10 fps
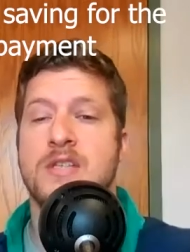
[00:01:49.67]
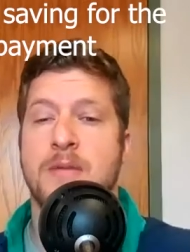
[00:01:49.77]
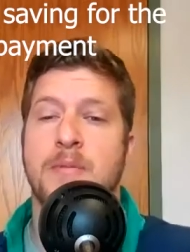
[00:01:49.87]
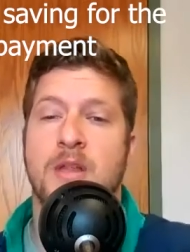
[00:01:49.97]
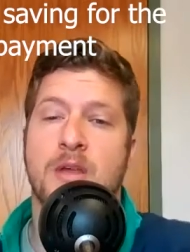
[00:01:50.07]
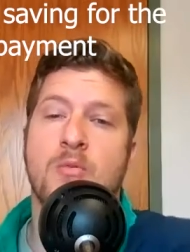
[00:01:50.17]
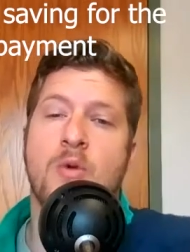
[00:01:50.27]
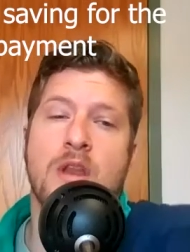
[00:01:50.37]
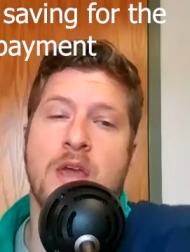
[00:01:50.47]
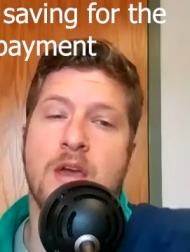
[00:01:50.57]
typically
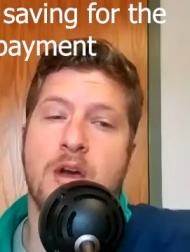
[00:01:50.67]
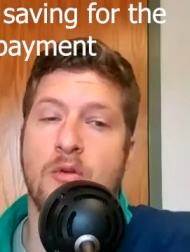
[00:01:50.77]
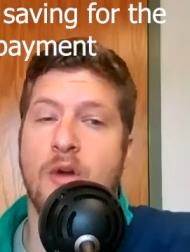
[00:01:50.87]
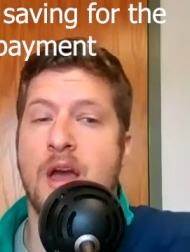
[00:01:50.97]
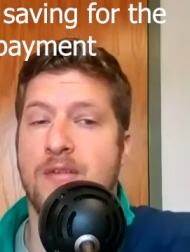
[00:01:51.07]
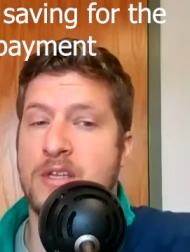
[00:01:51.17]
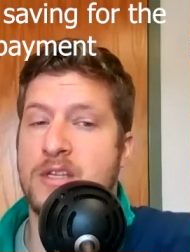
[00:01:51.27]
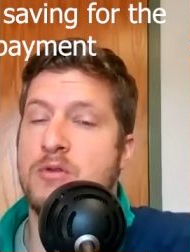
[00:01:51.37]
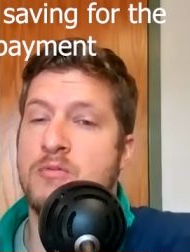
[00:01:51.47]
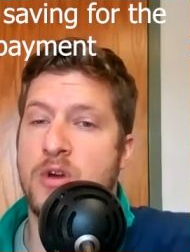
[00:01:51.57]
want around a
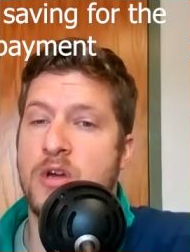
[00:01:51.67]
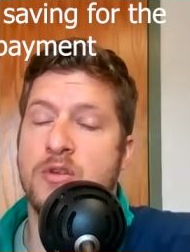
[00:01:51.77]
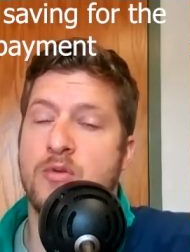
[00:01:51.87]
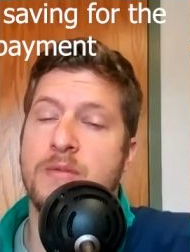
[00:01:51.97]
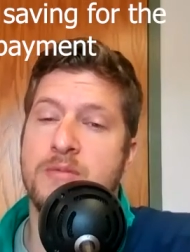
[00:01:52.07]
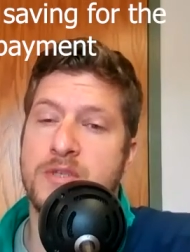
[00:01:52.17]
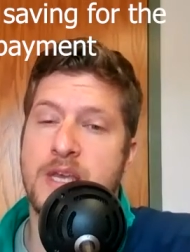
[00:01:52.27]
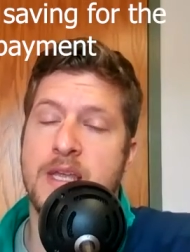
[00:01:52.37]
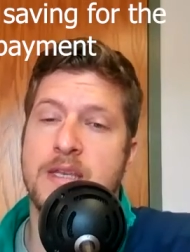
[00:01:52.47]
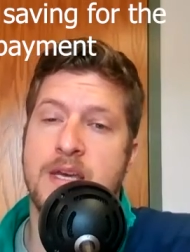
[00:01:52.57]

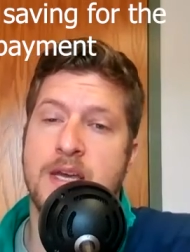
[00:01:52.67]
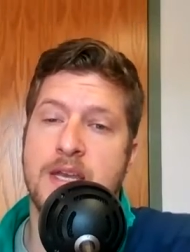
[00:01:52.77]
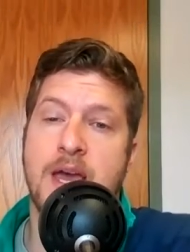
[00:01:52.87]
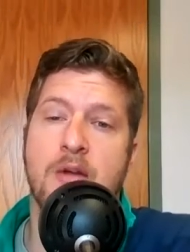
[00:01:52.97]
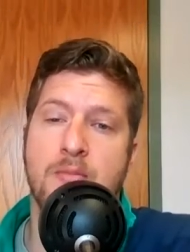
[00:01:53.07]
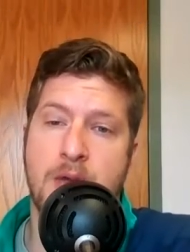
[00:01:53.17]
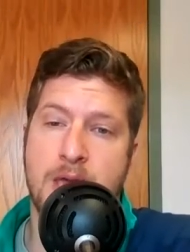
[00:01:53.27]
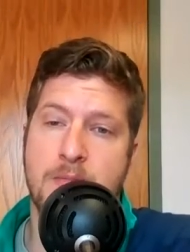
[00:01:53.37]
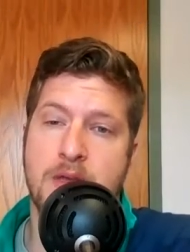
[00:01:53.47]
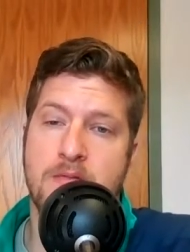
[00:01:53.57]
20% down
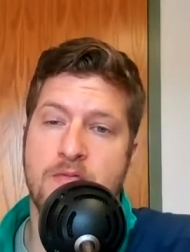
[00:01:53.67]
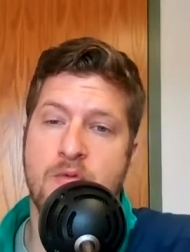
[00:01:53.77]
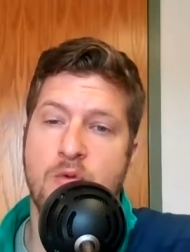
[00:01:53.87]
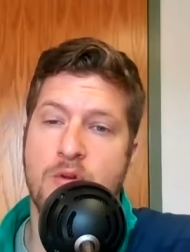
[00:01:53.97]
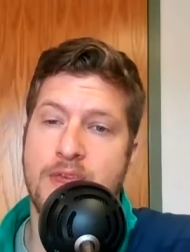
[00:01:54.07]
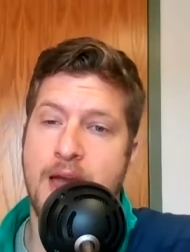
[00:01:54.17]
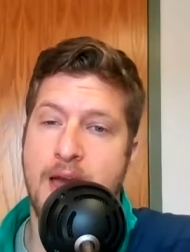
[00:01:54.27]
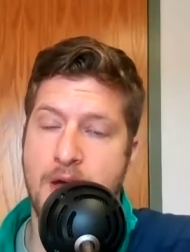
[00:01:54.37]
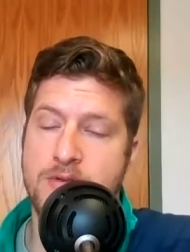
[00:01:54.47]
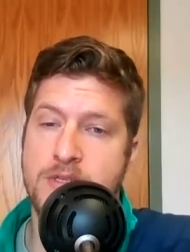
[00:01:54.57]
payment for the
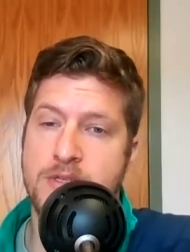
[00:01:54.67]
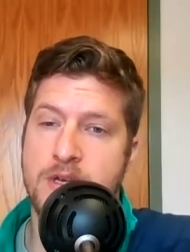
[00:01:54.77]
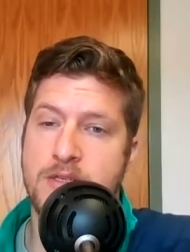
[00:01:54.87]
house.